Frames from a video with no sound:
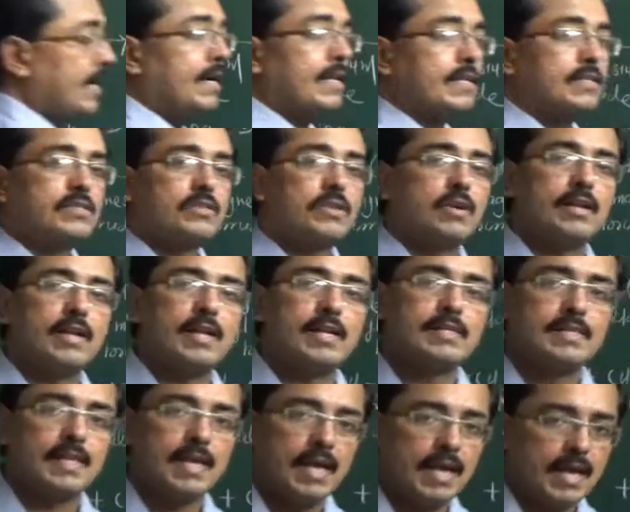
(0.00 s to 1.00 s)
it is known
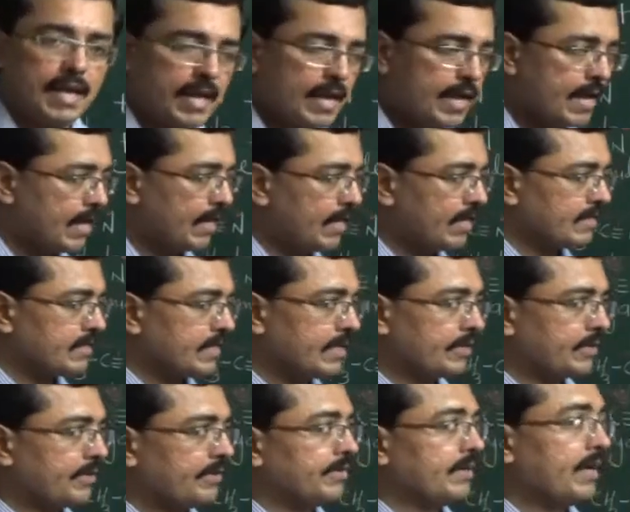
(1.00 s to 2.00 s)
as a
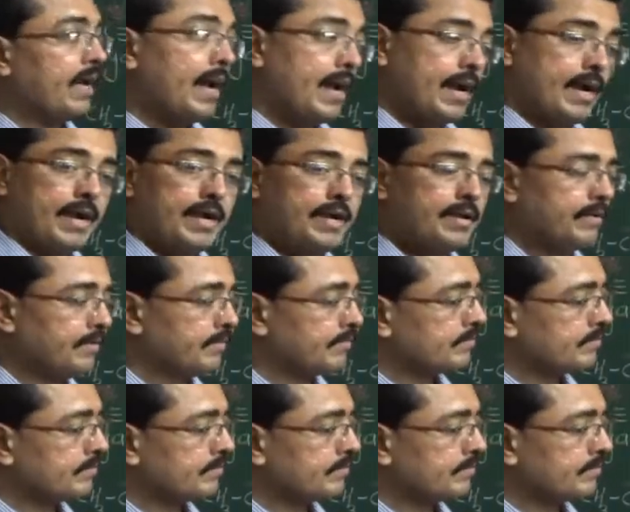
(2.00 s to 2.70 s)
acetone, and